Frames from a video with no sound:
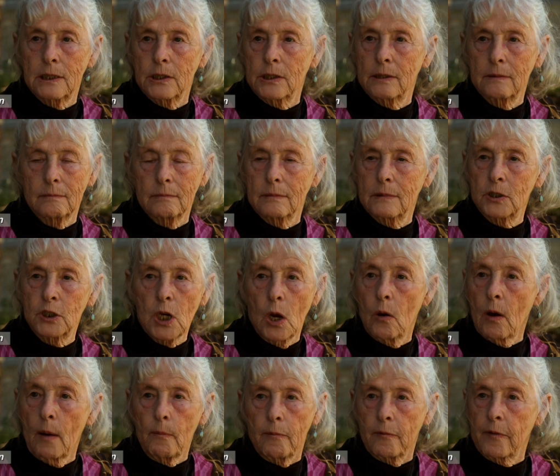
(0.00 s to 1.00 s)
Just
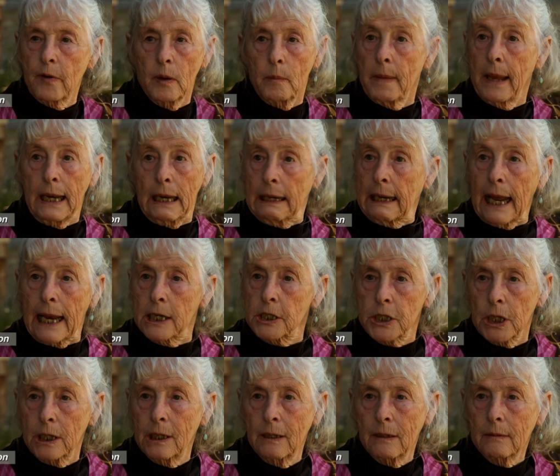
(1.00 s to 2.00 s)
show up for a
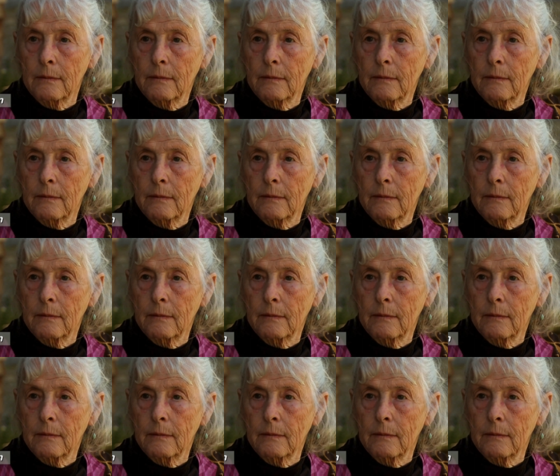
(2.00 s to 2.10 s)
meditation,